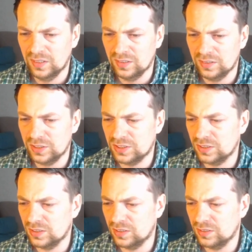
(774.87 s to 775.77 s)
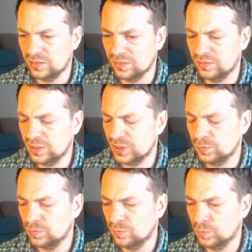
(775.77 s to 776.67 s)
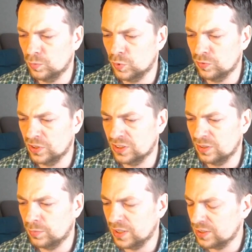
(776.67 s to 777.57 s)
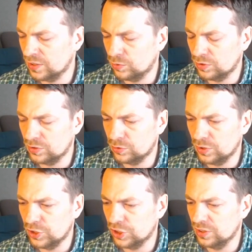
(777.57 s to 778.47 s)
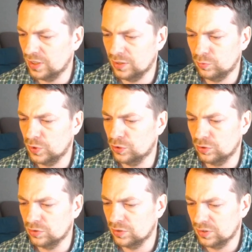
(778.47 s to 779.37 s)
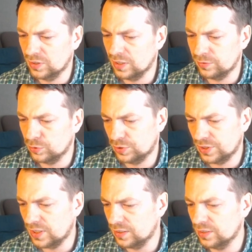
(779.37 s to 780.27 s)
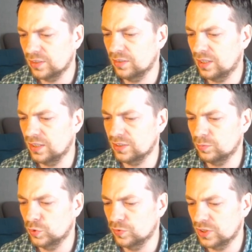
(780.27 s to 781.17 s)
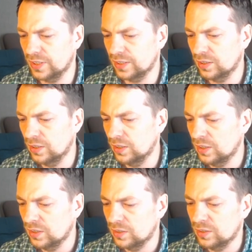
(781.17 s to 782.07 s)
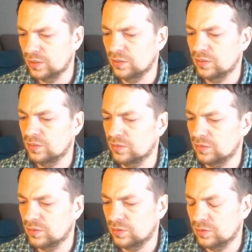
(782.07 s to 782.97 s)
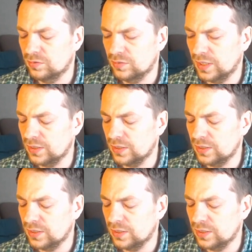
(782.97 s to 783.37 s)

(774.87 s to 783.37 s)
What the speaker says: this move is the best according to engine, and we don't have to study other moves like knight